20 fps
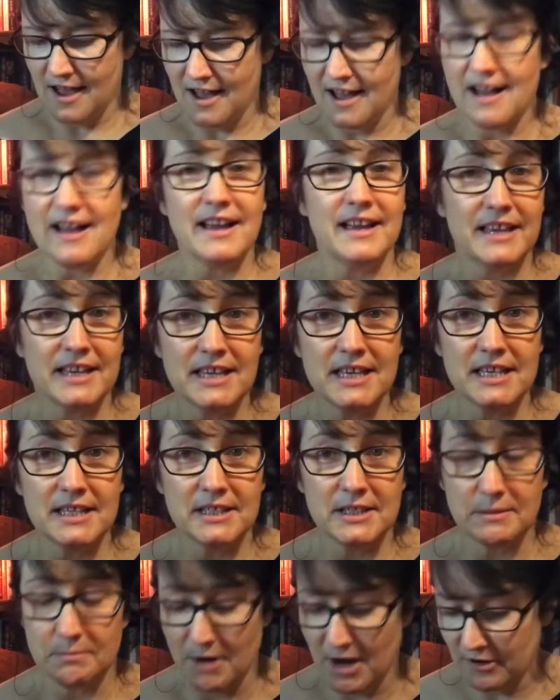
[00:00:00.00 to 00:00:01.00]
Hi,
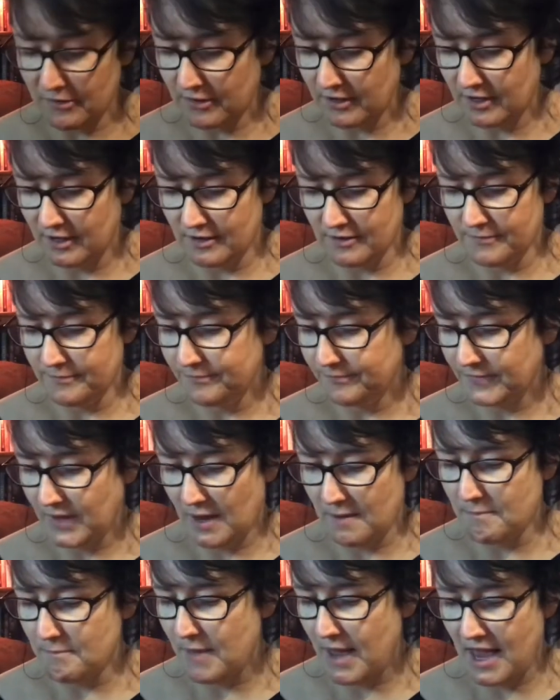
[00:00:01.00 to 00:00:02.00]
it's Martha here.
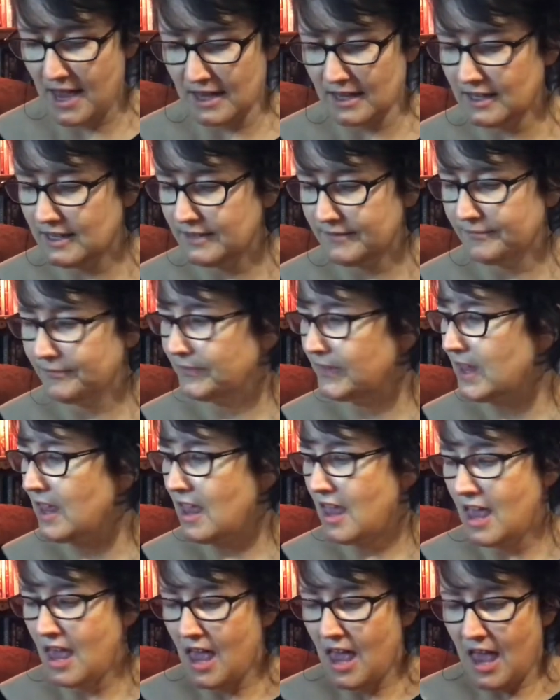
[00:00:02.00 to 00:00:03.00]
I'm back.
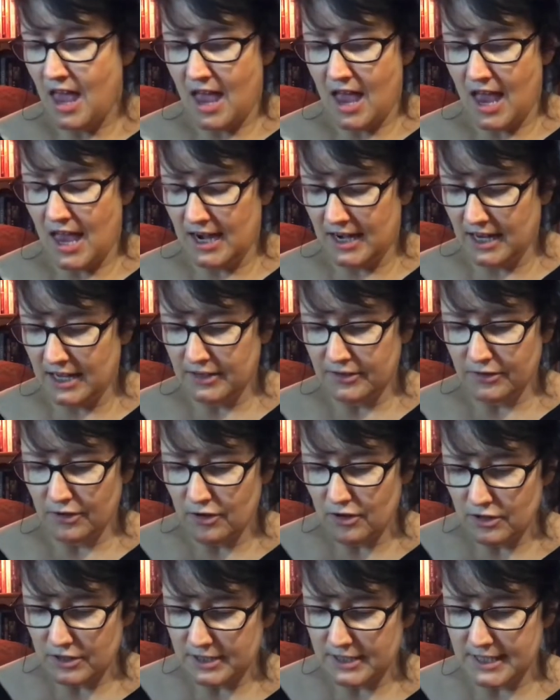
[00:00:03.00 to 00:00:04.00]
And I
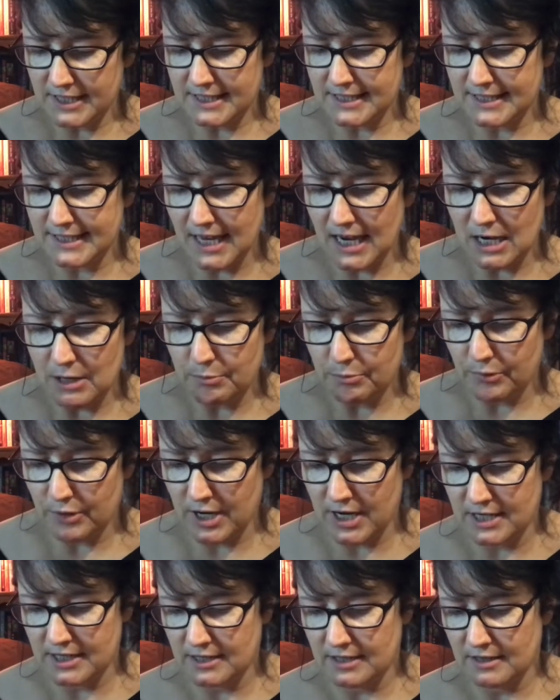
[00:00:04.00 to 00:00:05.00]
thought to
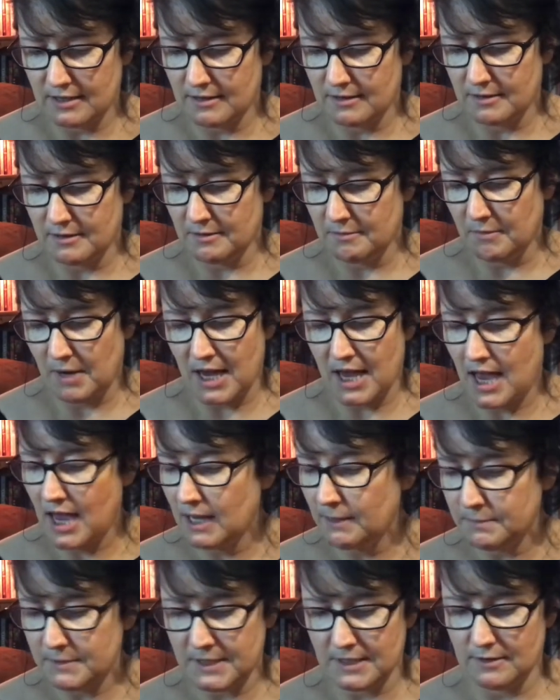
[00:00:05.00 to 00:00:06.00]
celebrate my
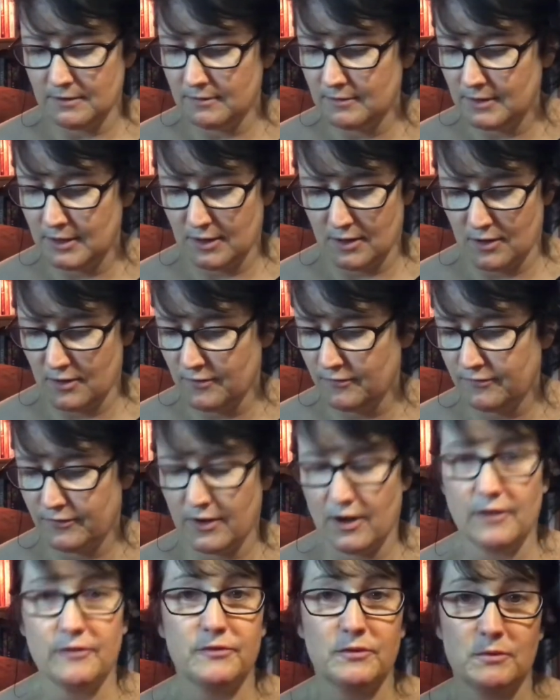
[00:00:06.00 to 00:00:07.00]
absolute love
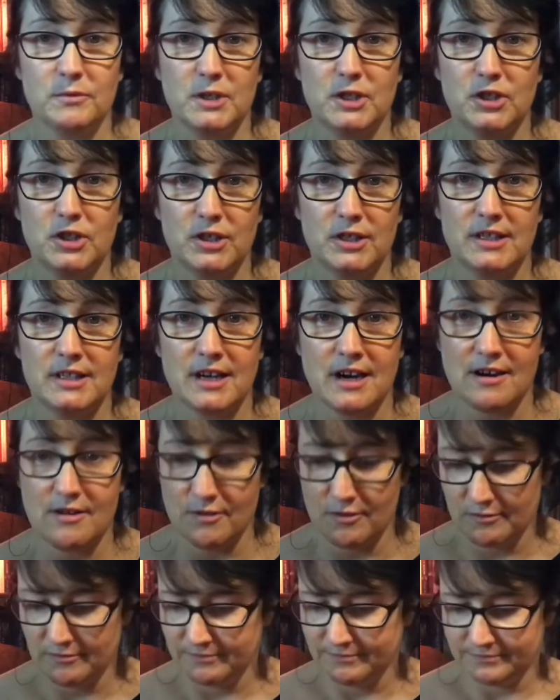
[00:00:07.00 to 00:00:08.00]
of the Witch's
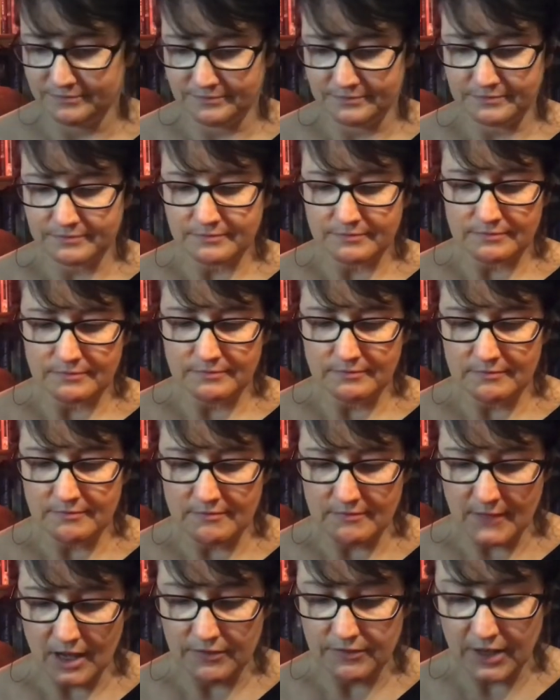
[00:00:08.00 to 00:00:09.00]
Tarot
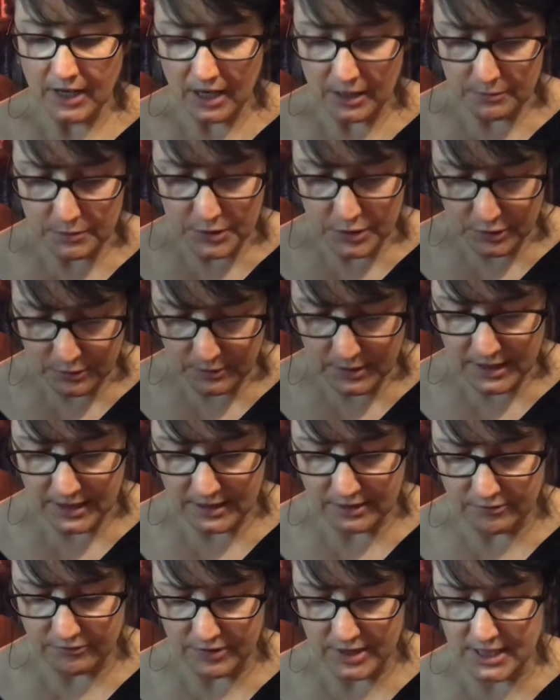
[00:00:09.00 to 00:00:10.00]
that I would do a
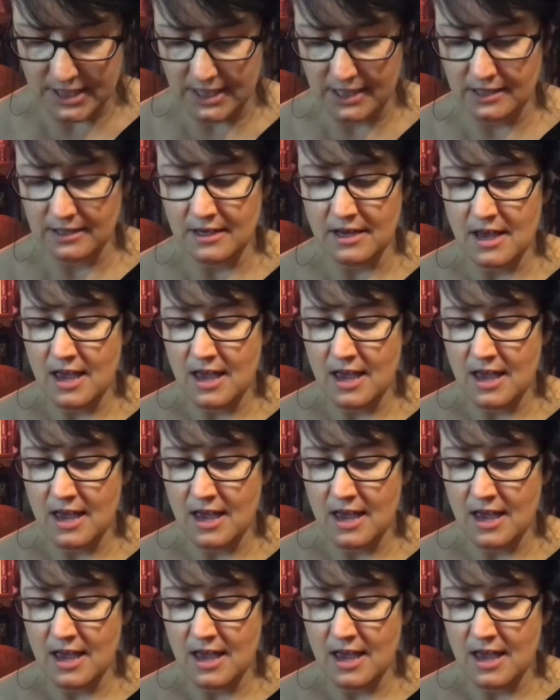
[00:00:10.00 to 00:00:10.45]
little reading.